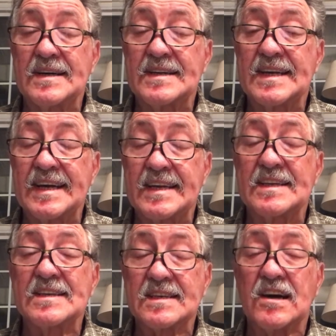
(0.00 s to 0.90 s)
take
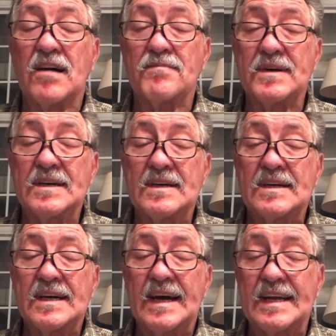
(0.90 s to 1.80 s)
this cup.
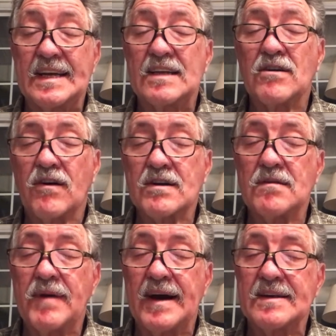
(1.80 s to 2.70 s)
And he talked
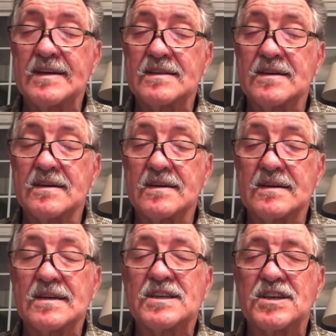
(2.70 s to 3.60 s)
about the
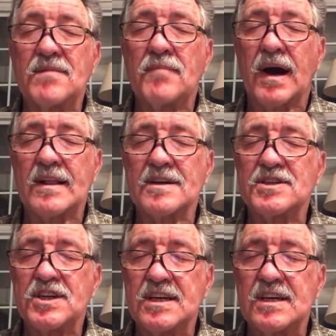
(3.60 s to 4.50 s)

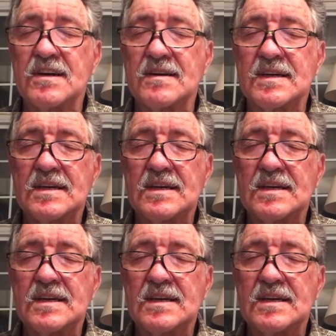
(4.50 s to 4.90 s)
symbology here